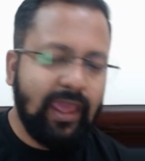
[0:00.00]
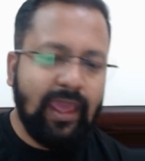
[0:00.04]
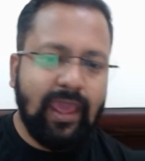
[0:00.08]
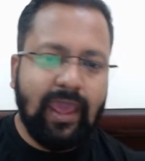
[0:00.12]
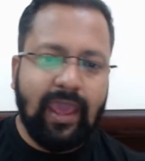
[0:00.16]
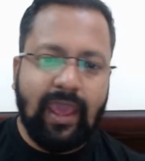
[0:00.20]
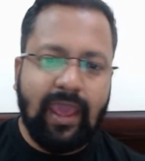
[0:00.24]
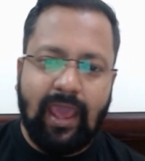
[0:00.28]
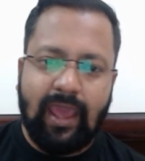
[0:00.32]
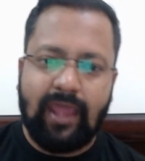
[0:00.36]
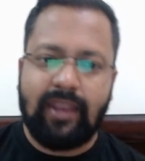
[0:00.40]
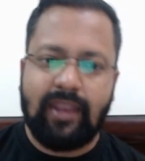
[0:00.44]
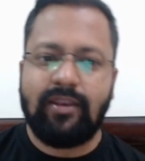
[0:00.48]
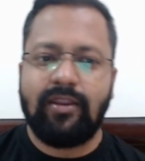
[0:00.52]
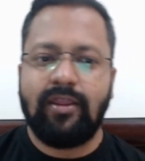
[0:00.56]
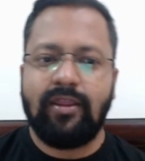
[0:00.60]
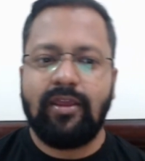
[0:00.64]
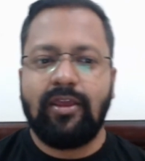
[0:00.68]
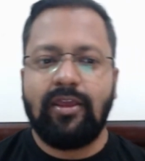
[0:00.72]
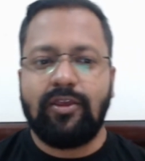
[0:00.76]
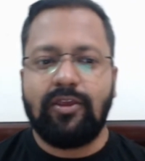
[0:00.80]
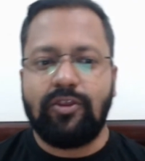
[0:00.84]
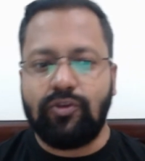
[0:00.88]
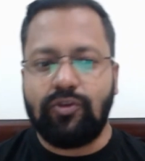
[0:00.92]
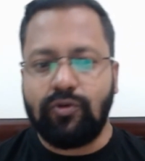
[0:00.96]
and
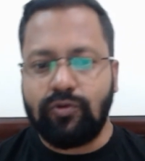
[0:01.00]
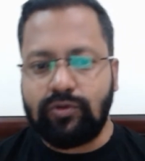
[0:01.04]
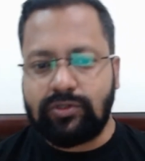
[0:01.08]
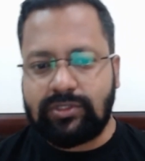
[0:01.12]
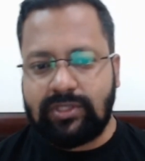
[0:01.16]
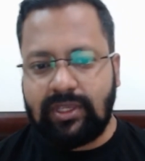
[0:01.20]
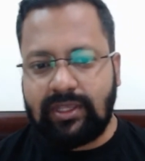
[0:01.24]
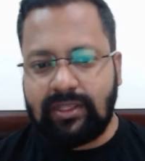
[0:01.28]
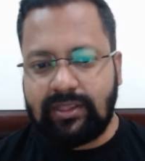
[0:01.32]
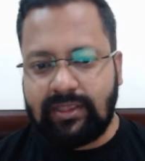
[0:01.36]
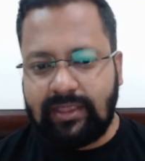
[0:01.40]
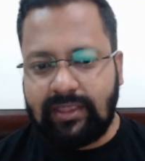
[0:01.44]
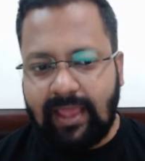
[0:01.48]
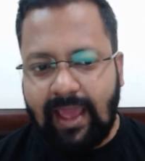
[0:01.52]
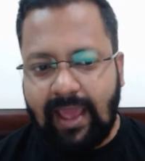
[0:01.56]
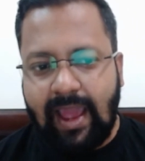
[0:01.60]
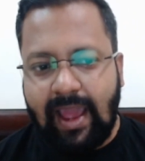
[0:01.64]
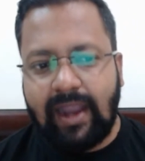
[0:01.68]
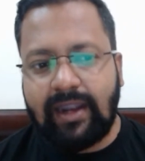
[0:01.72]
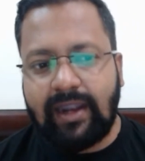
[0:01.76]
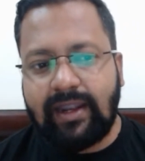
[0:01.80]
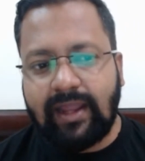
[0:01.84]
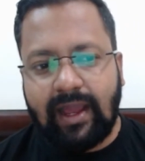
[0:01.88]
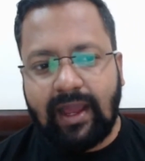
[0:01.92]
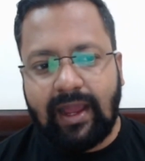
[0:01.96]
using
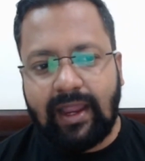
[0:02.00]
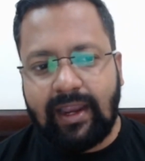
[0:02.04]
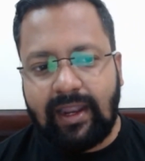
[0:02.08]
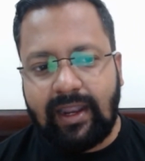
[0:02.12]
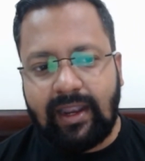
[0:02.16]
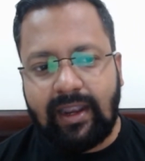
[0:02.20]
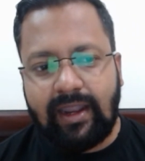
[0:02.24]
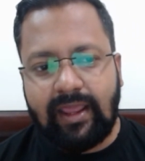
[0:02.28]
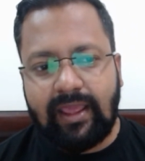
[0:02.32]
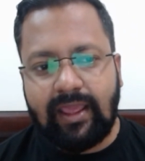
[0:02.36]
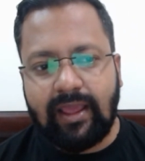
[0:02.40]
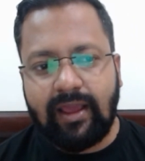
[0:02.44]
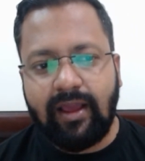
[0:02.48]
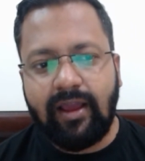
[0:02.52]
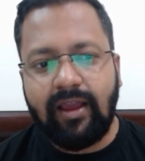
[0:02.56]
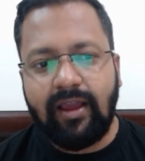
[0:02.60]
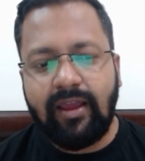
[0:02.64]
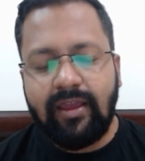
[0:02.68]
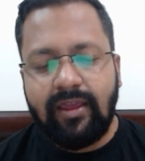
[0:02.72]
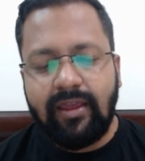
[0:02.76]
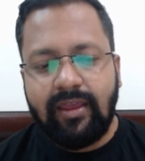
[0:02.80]
that idea